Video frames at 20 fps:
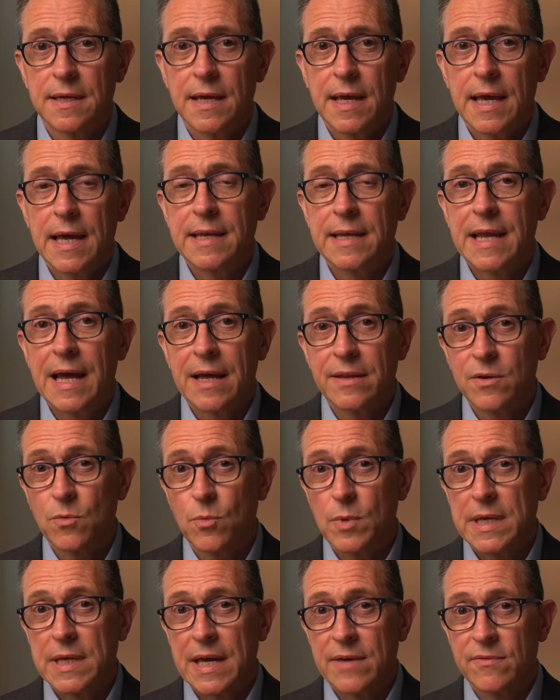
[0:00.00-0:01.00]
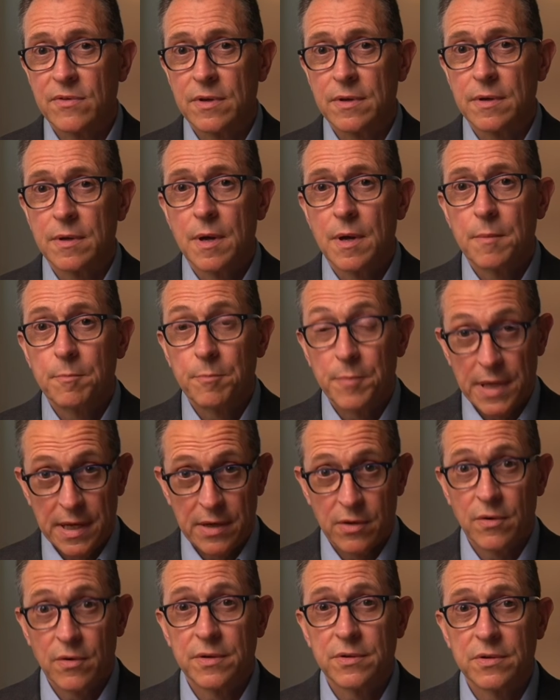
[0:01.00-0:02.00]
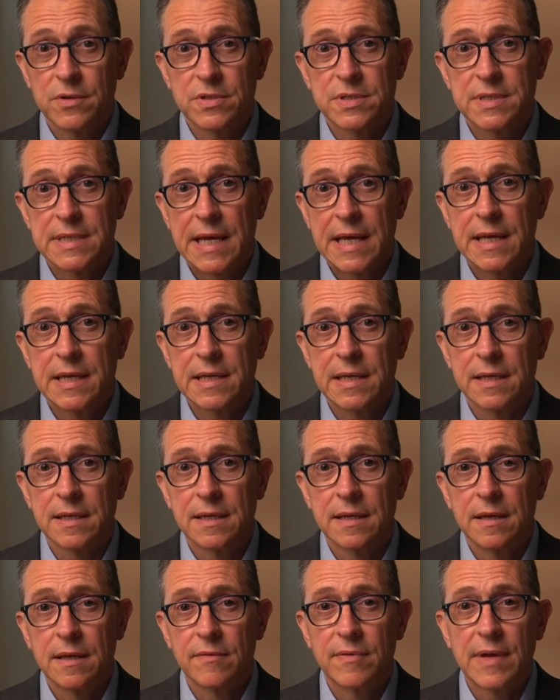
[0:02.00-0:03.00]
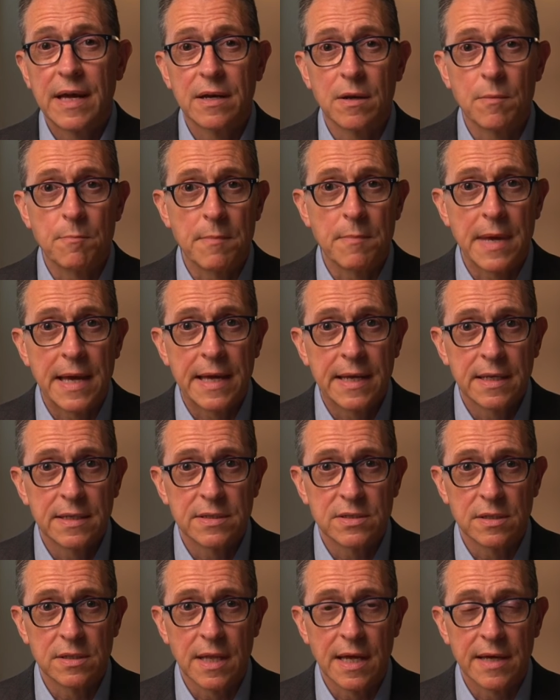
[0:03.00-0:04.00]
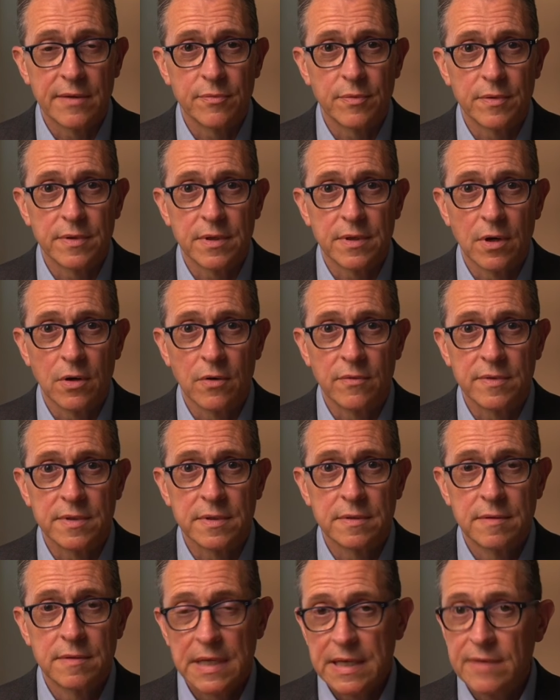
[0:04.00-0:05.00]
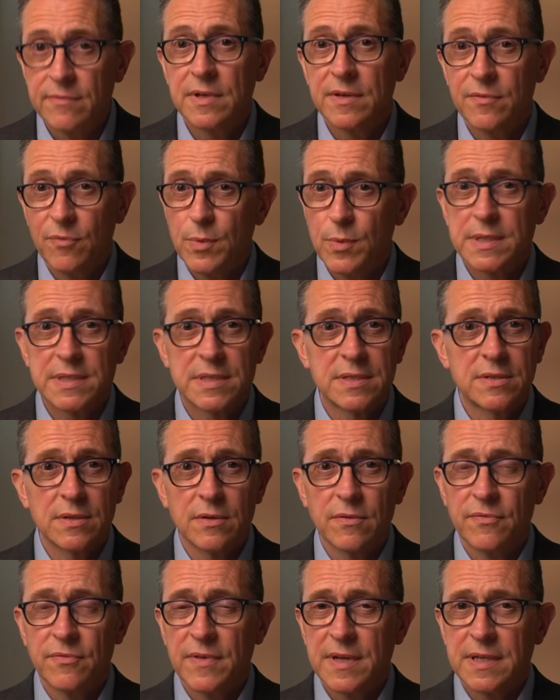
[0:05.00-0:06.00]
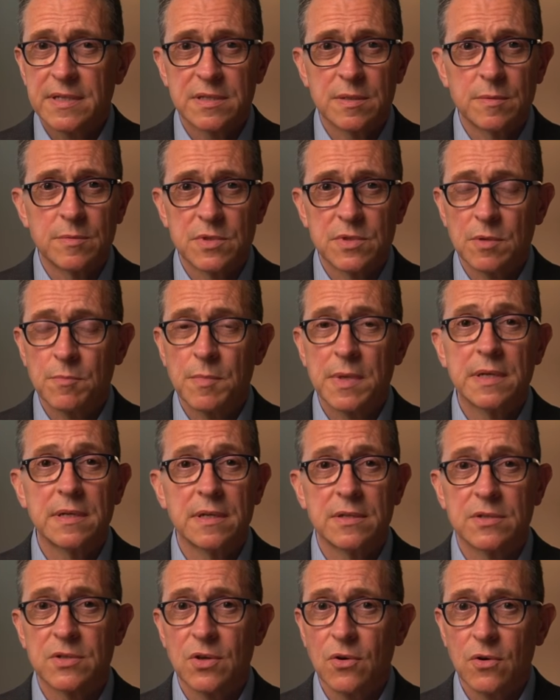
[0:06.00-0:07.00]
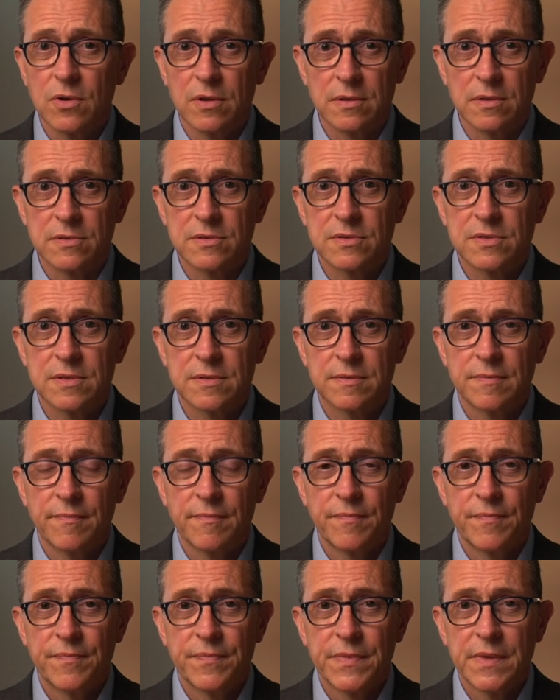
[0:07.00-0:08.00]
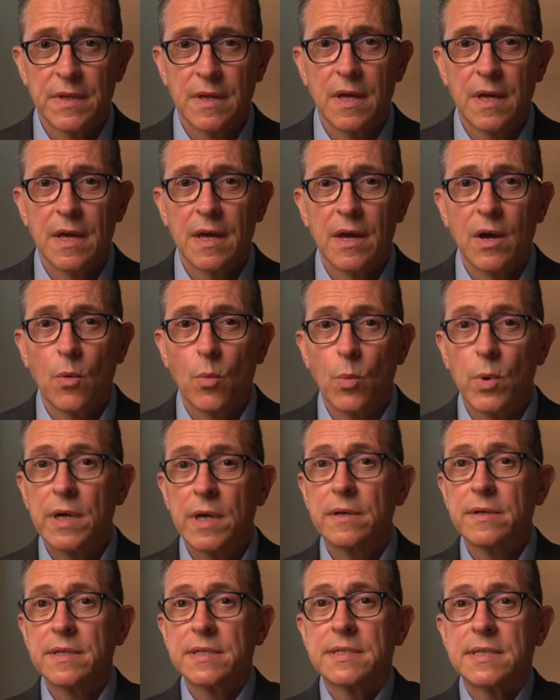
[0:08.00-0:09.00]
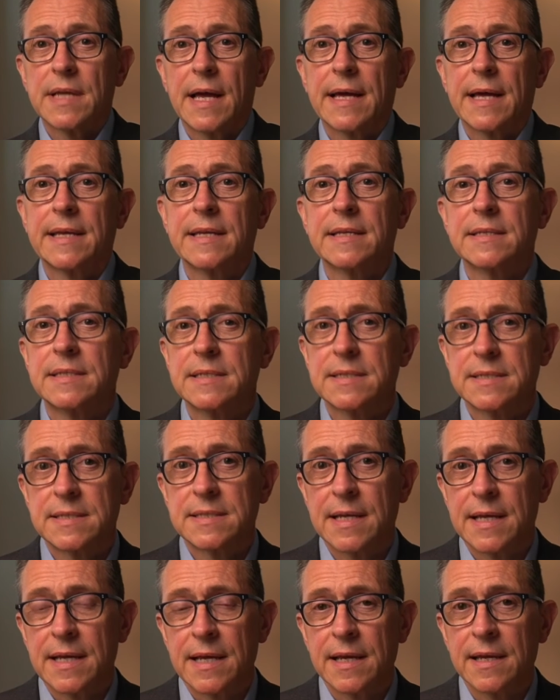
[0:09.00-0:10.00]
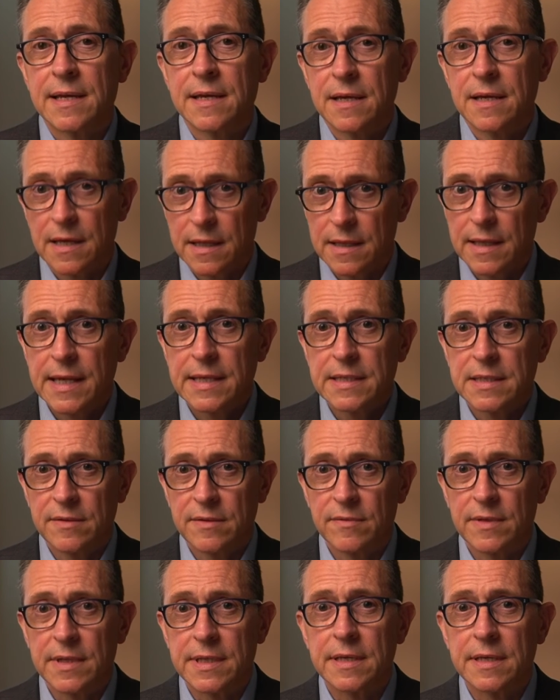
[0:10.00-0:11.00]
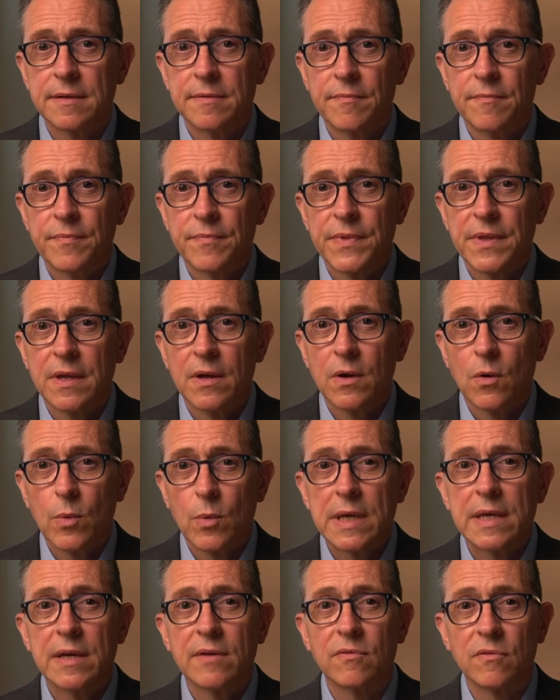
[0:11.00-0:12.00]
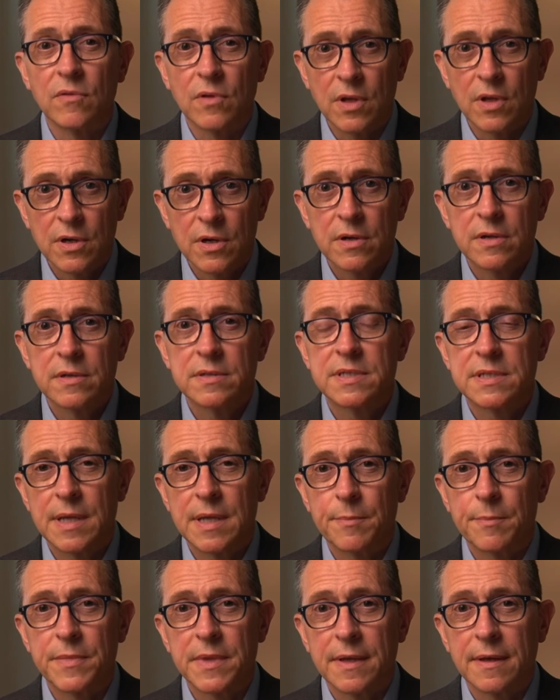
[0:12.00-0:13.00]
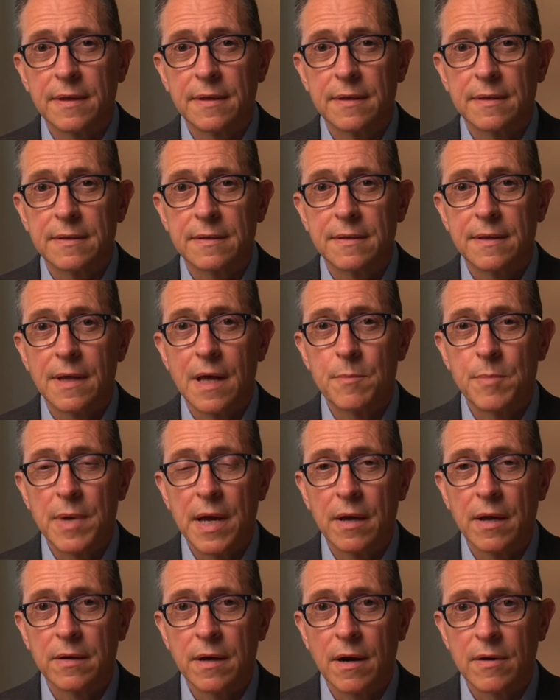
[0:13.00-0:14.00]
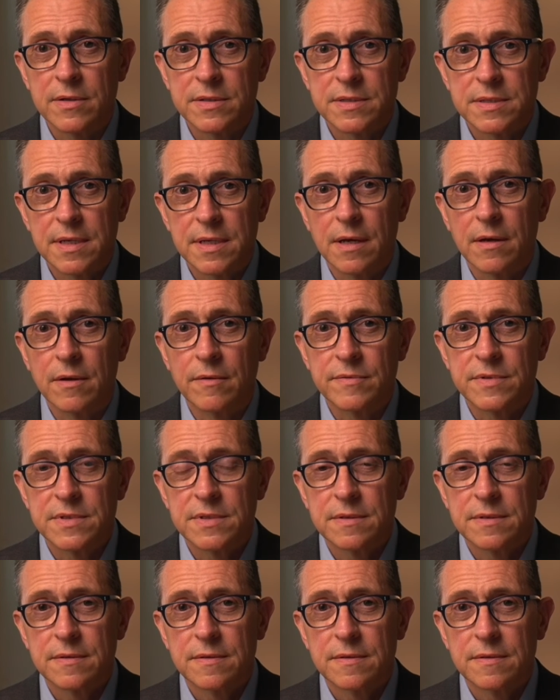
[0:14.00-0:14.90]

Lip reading: and now that we have a better understanding of how to manage life with COVID, even if we still face some tremendous hurdles, we're deciding to say, collectively, we have learned something about ourselves.